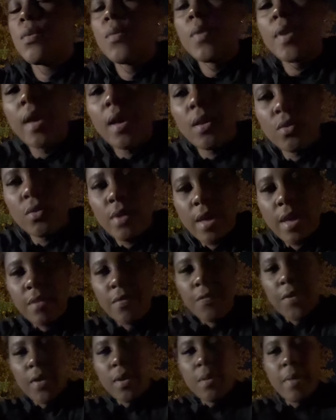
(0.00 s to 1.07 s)
how do you guys
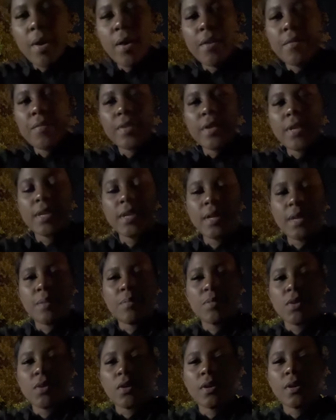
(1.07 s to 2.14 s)
feel about everything that I'm
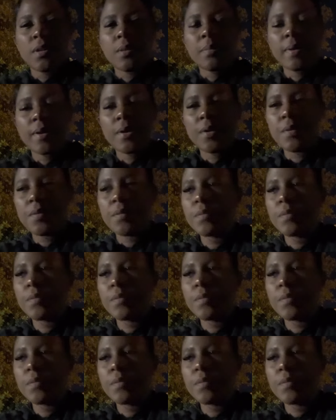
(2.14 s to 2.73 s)
talking about?